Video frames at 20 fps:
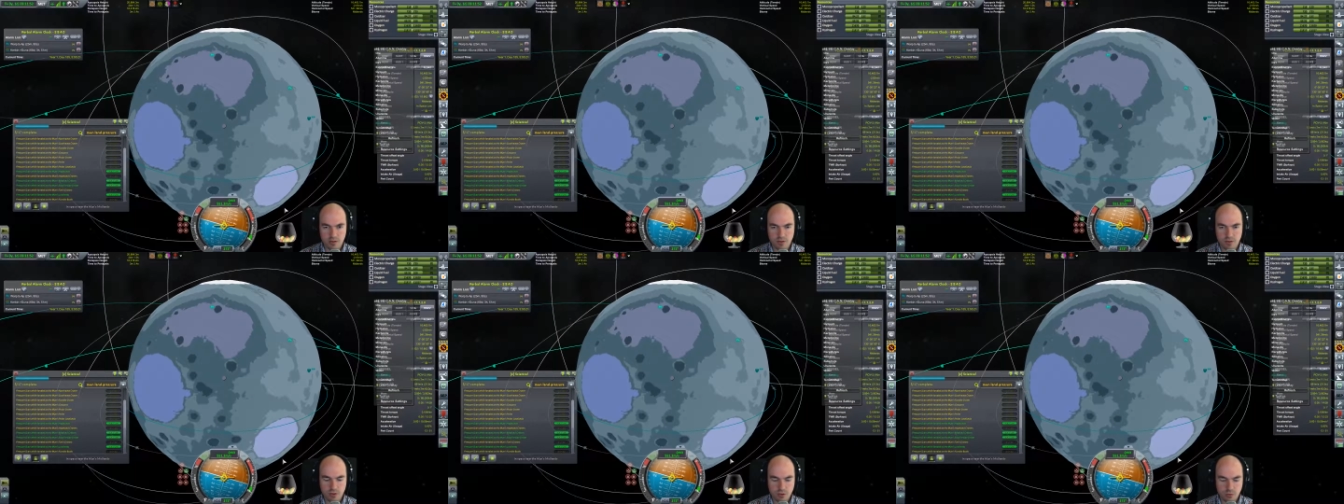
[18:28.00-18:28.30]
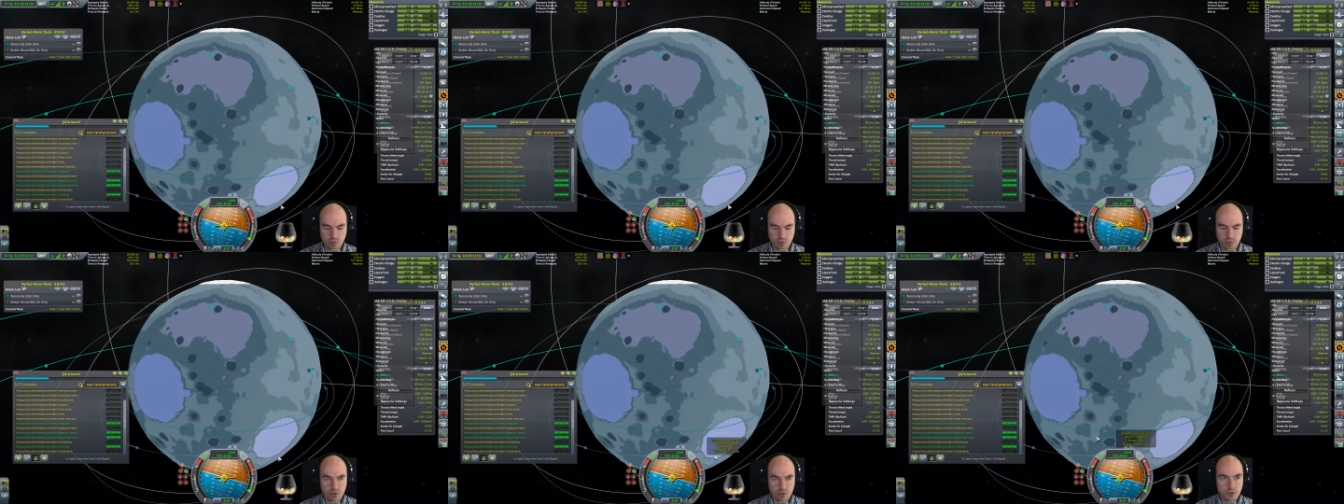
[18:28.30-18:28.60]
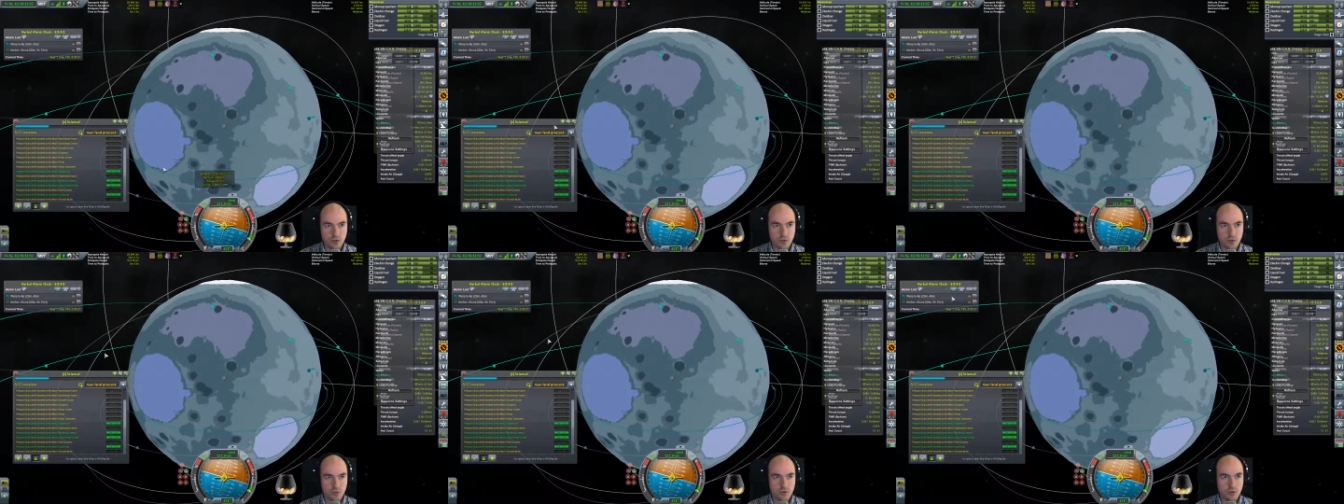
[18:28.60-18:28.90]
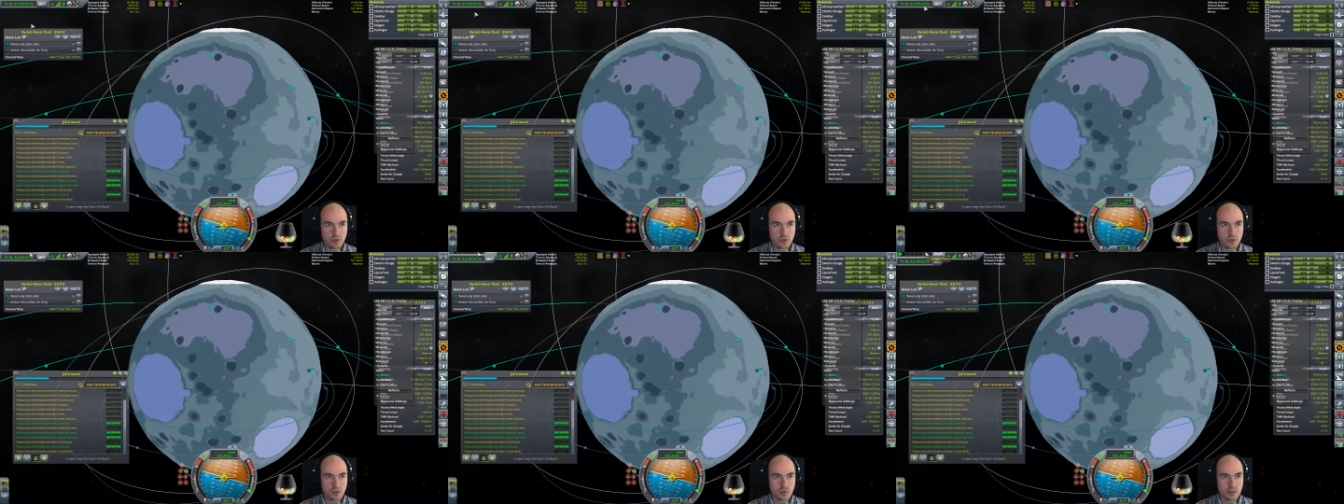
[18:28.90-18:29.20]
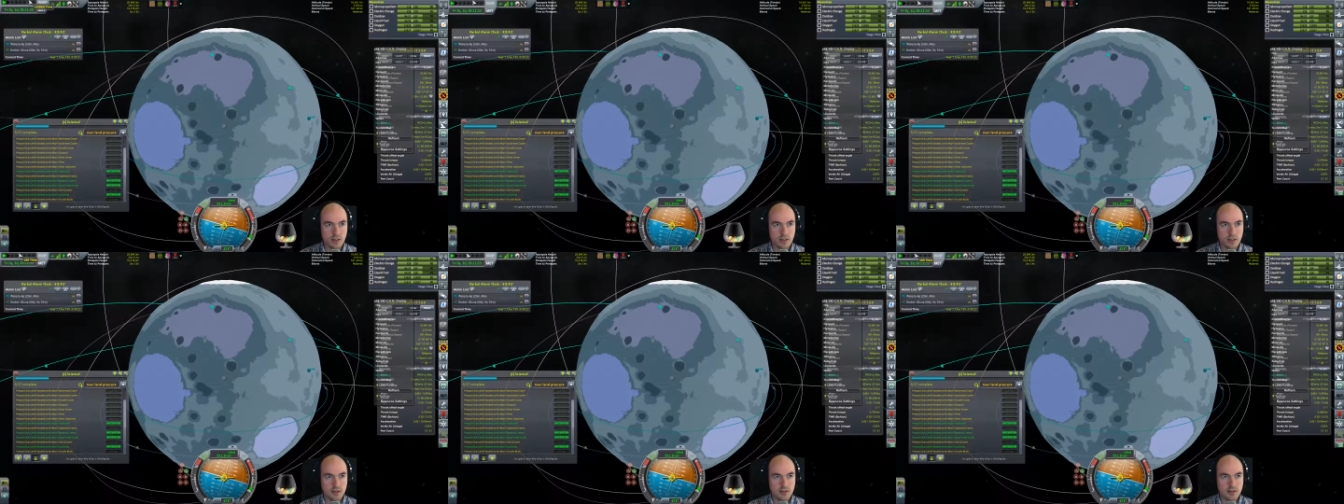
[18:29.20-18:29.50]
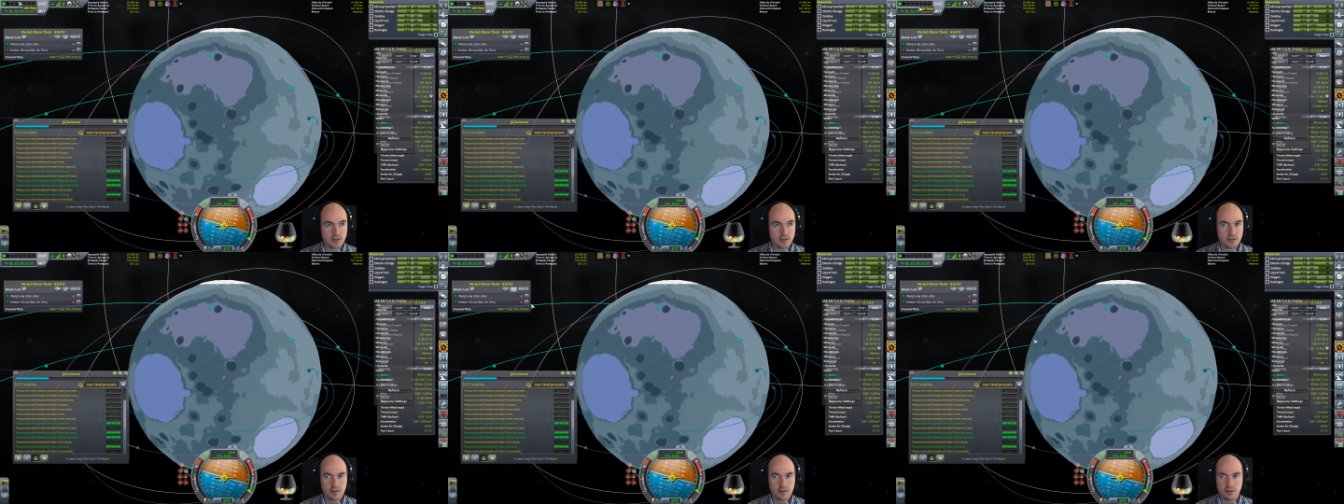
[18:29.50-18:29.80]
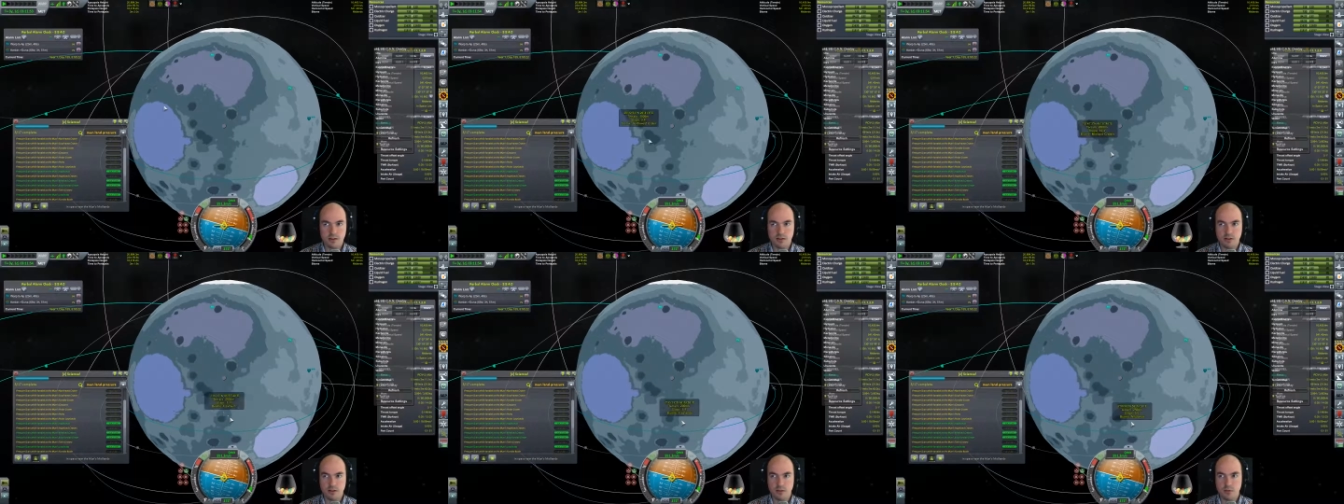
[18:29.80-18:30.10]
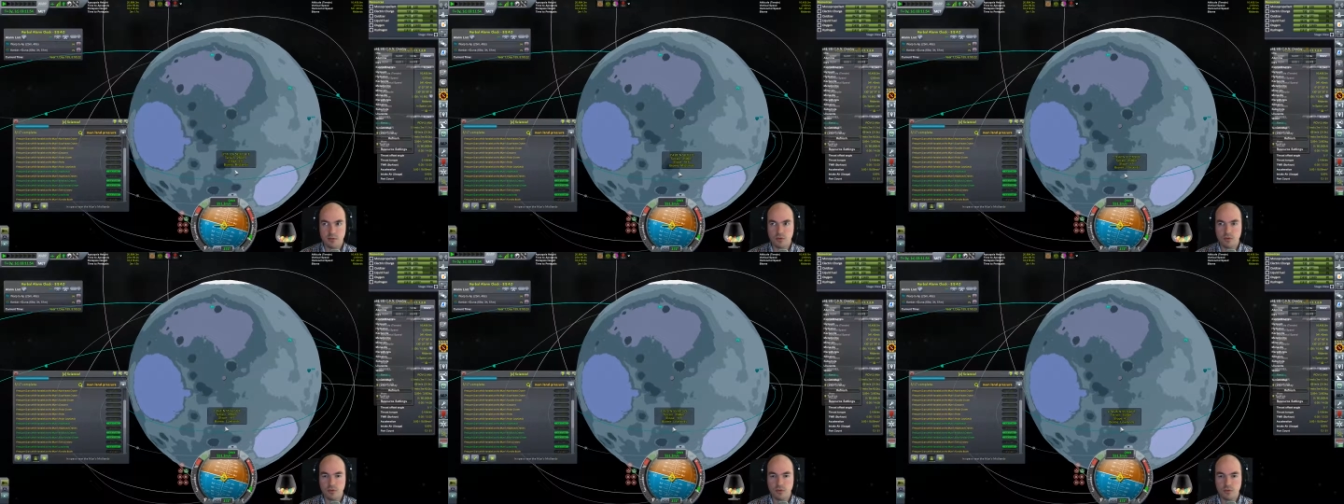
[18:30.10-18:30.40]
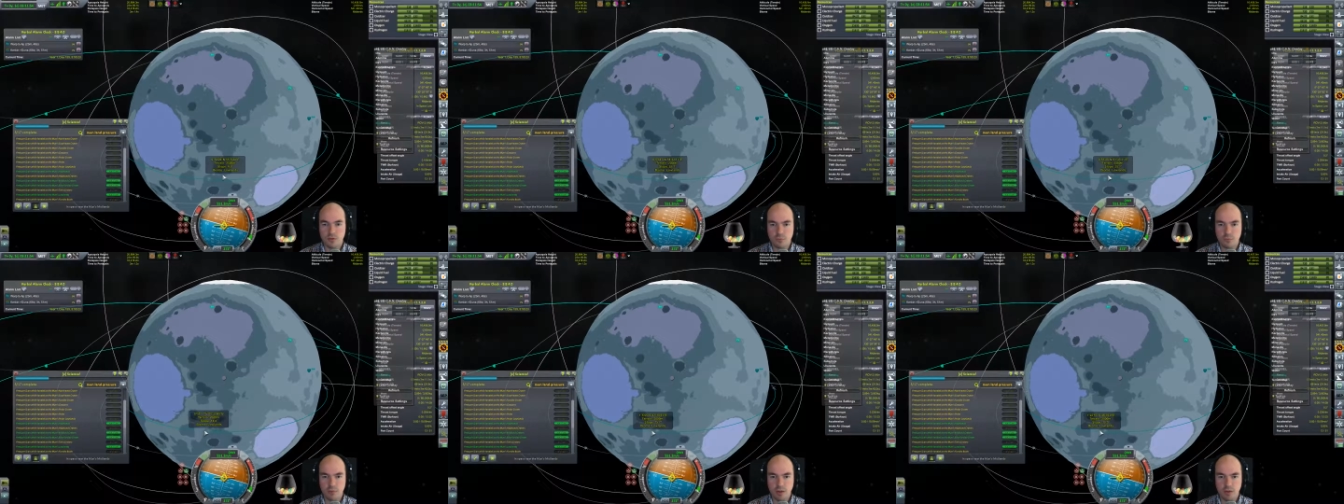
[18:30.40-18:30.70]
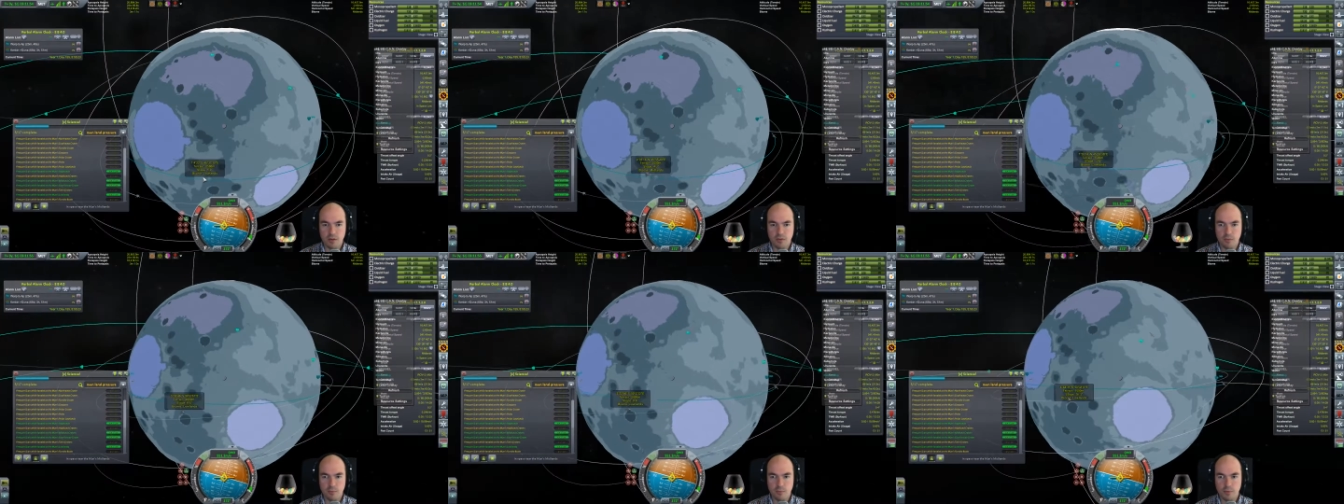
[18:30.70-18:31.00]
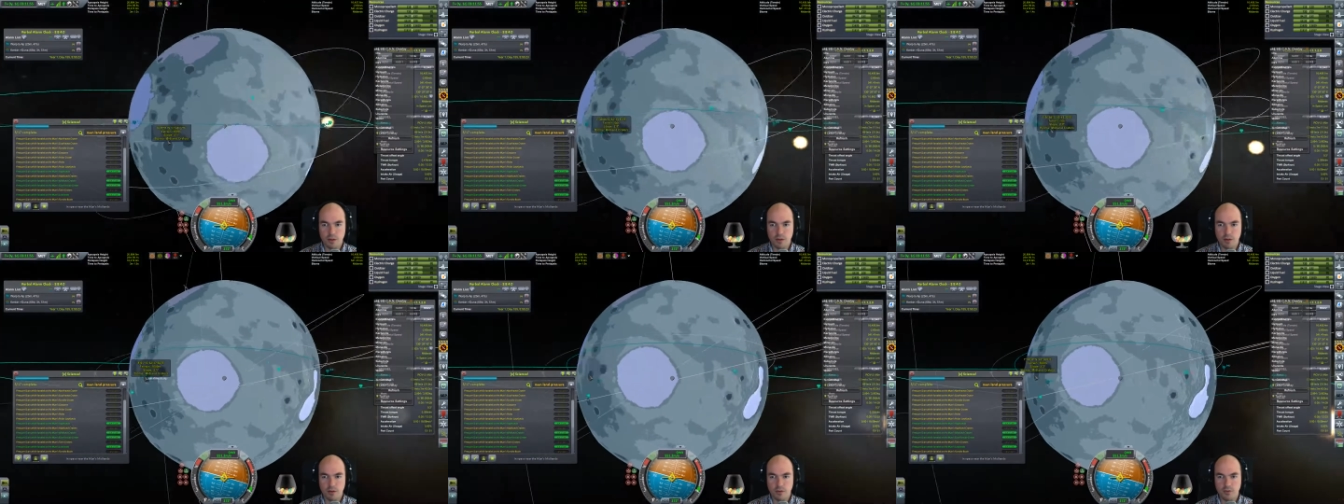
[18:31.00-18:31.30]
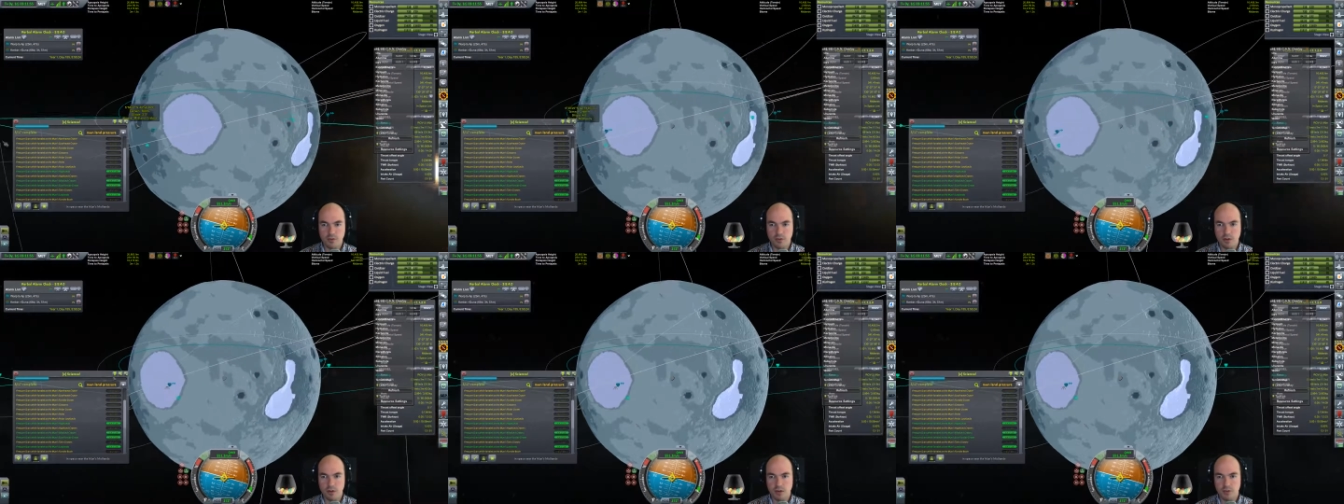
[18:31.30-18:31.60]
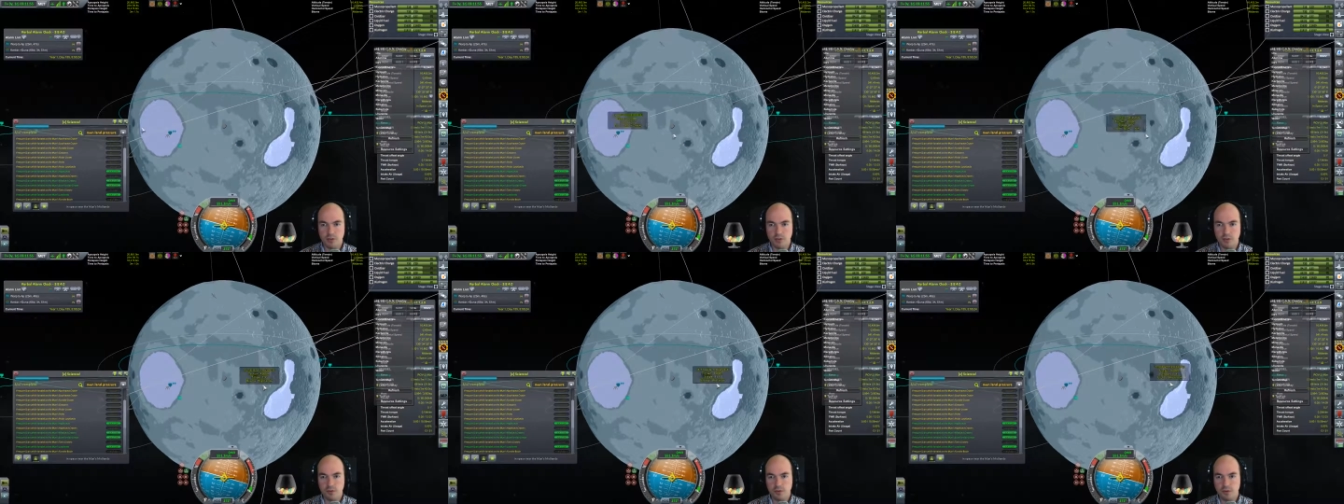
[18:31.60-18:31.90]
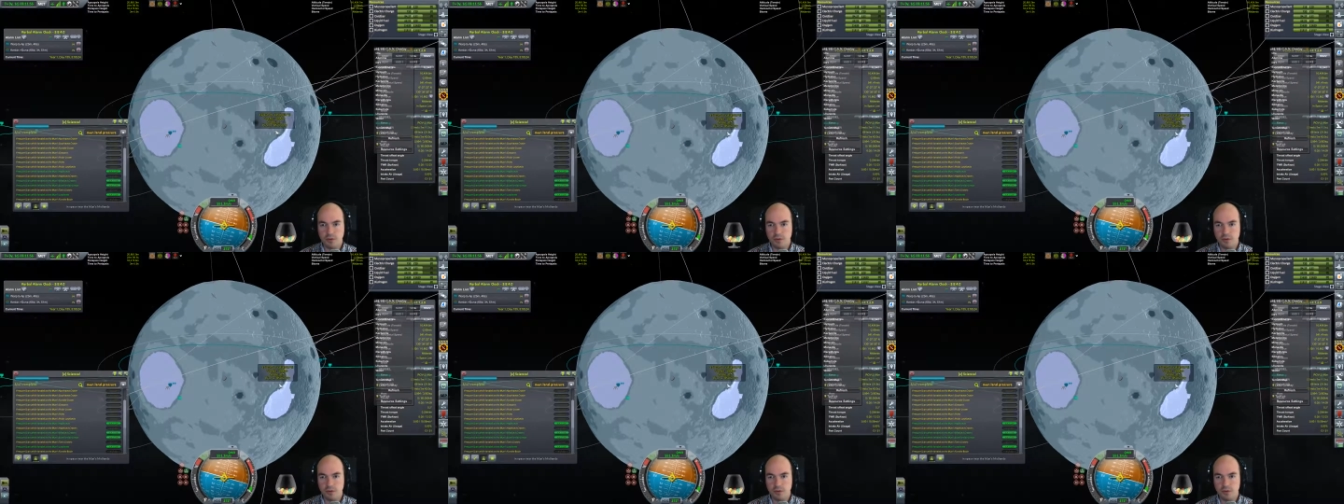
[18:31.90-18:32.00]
don't do that. Don't spend my RCS.